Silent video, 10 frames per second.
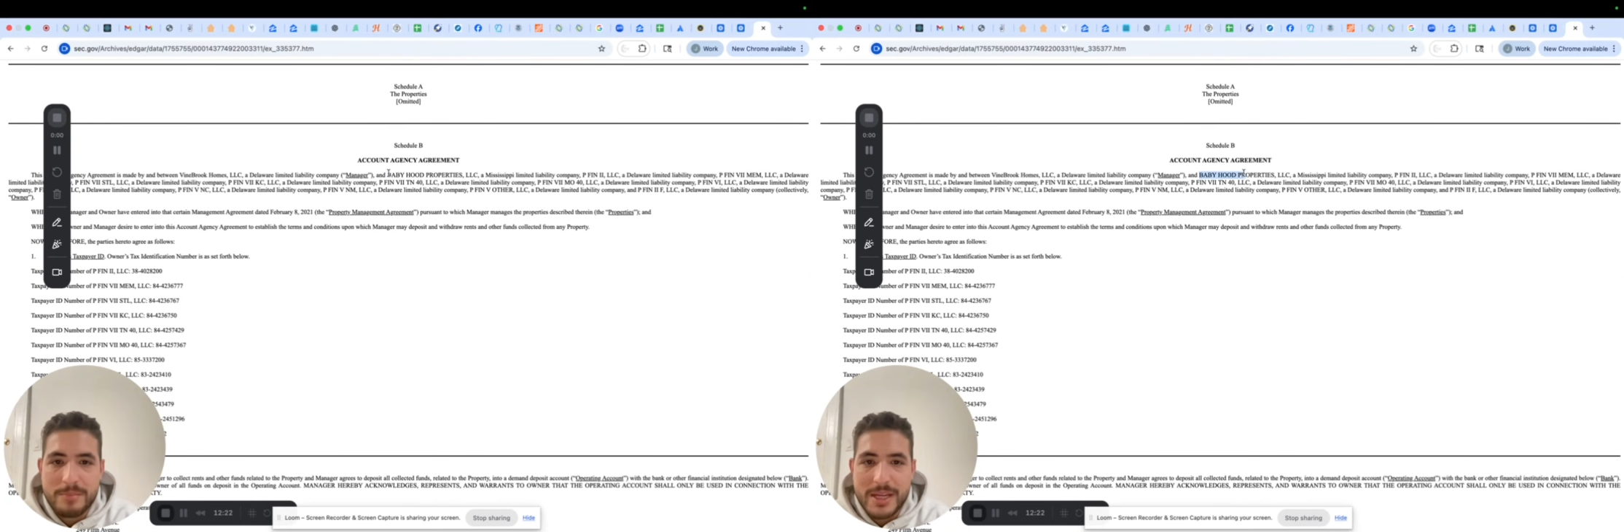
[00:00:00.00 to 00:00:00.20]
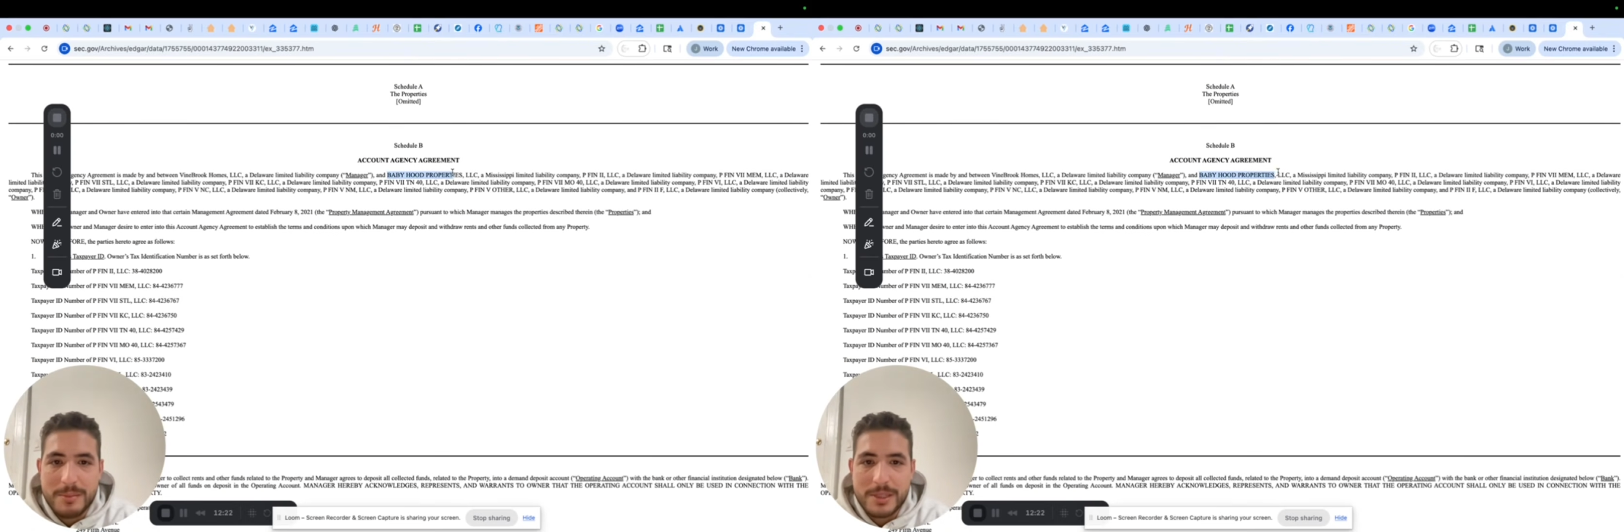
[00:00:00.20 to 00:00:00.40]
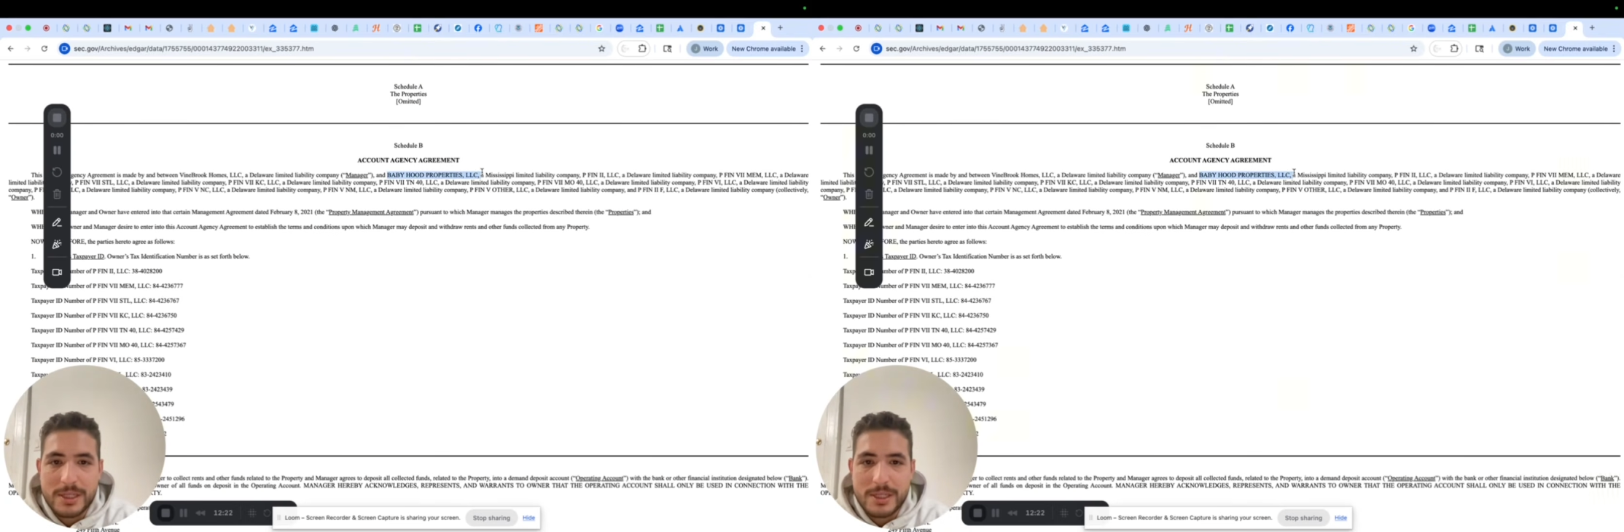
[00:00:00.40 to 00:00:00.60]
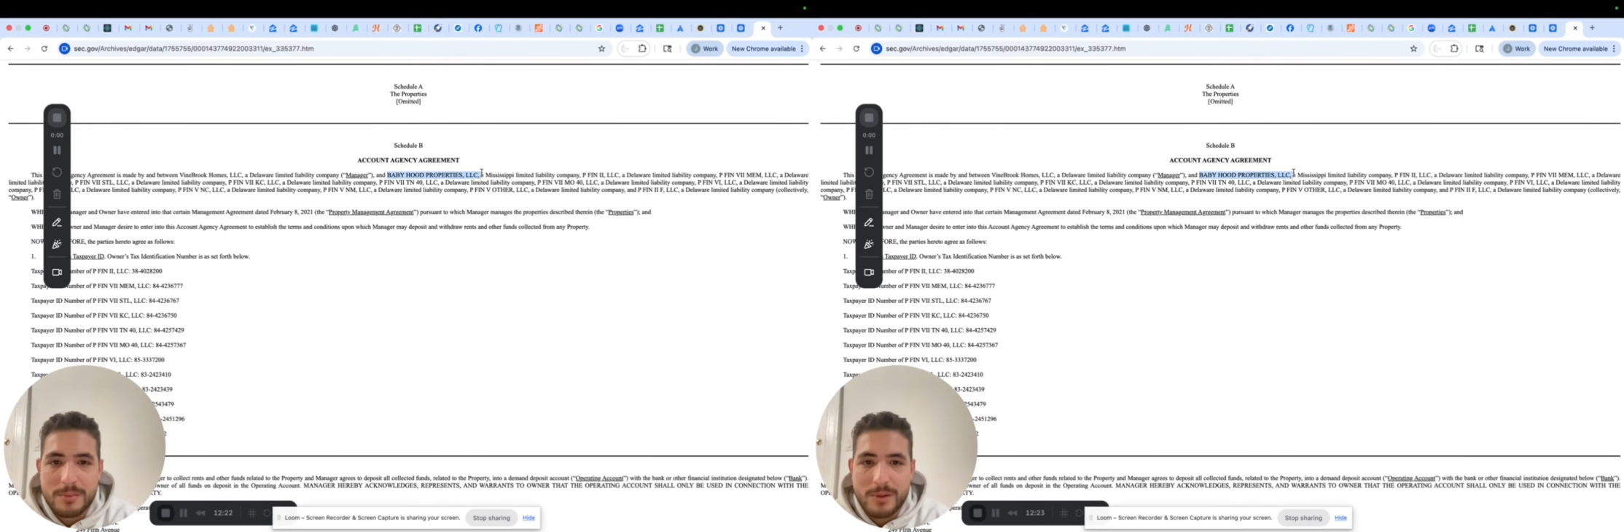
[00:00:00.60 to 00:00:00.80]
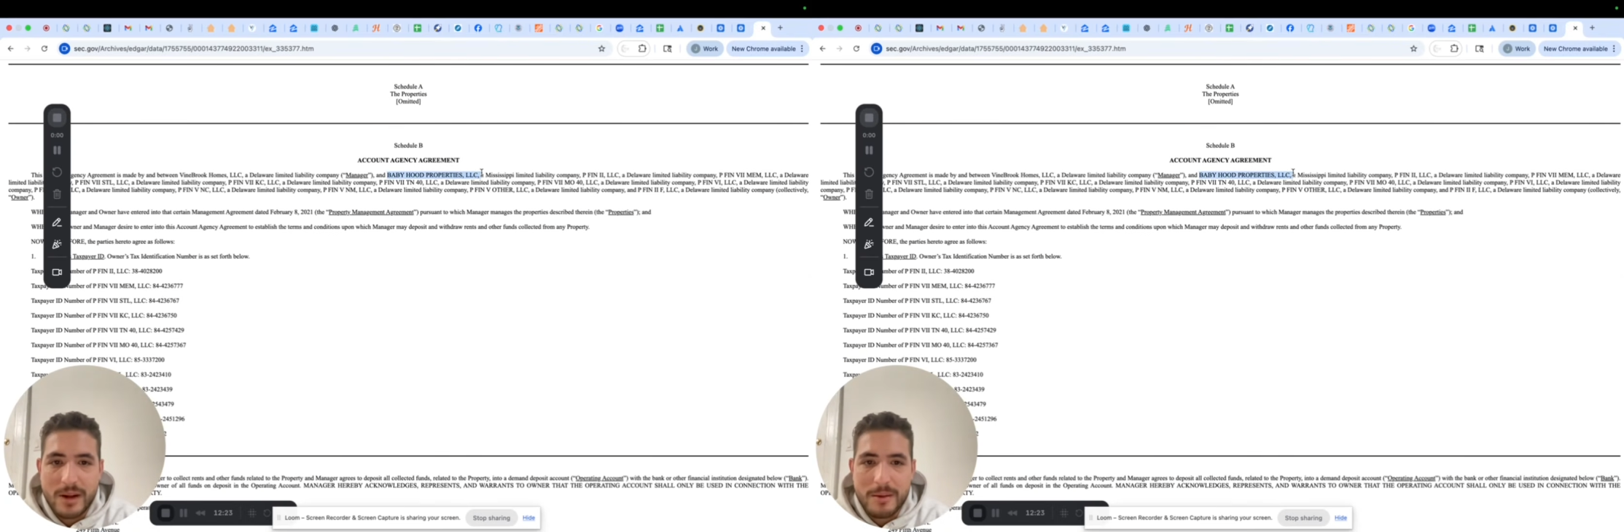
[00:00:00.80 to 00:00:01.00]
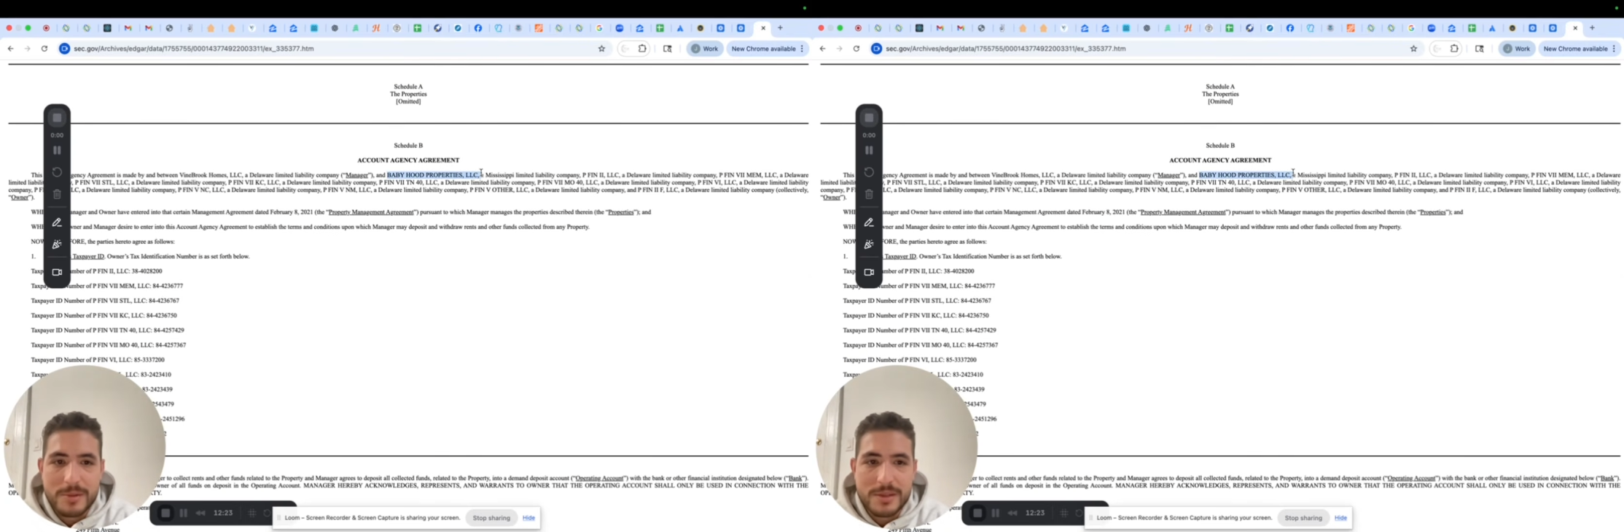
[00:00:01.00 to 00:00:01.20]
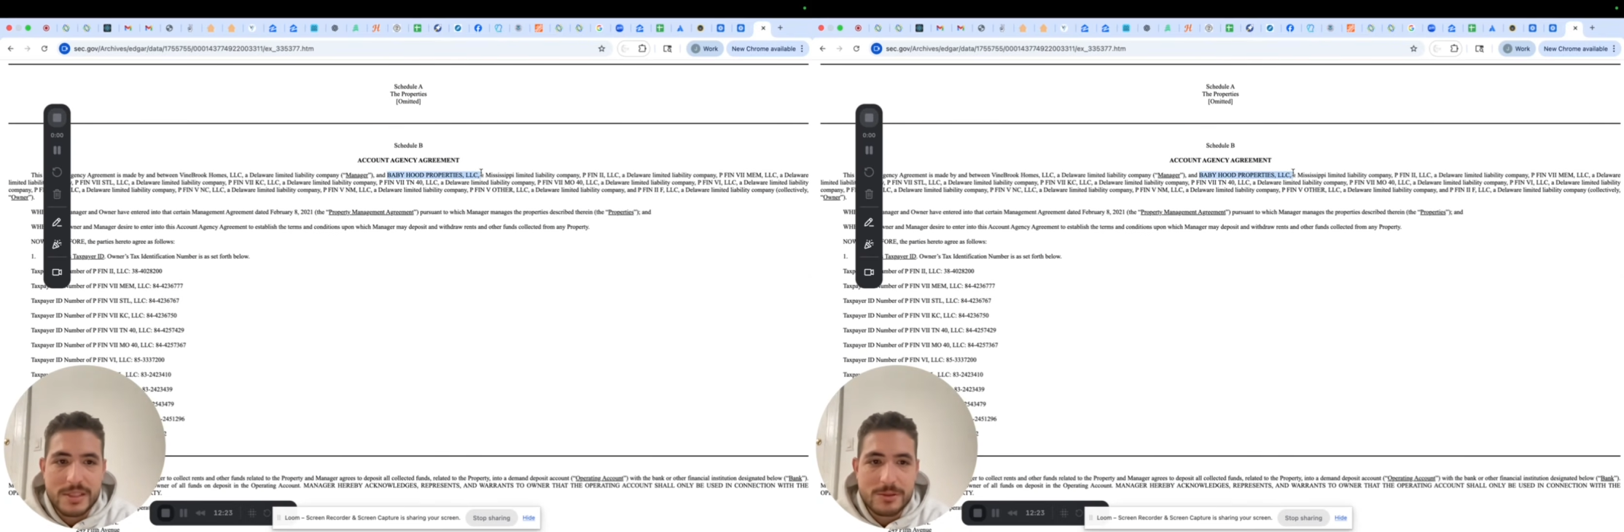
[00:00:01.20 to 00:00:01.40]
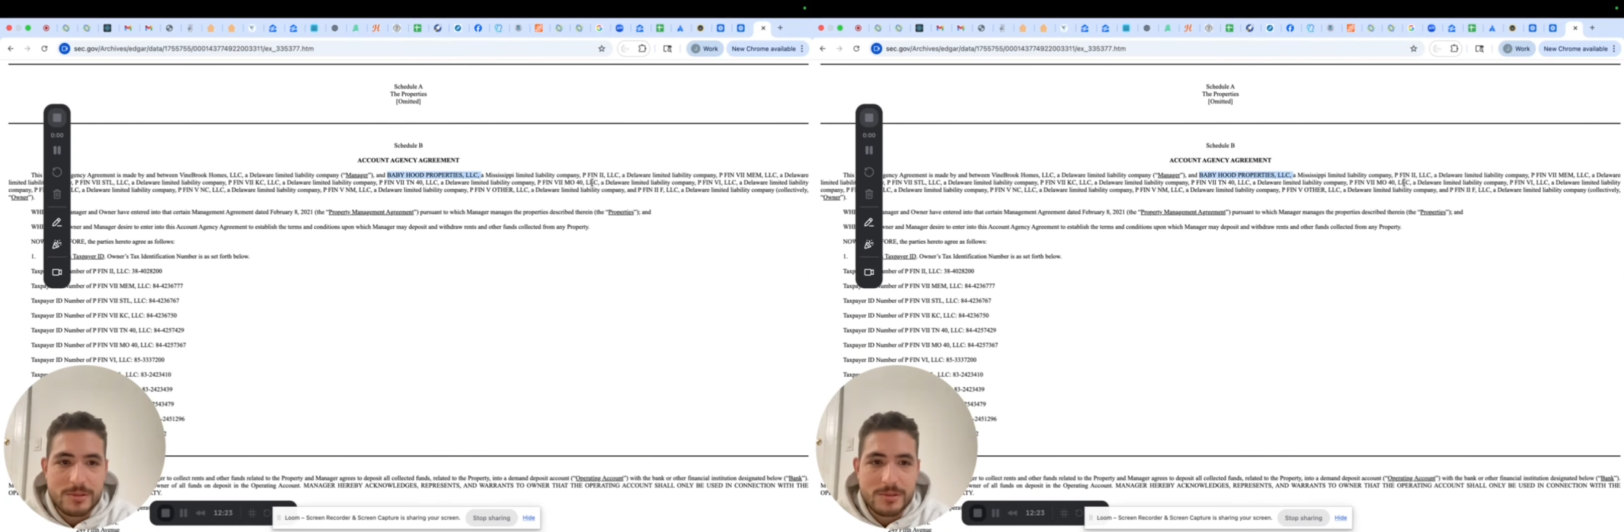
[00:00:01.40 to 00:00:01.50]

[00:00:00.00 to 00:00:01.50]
Babyhood Properties.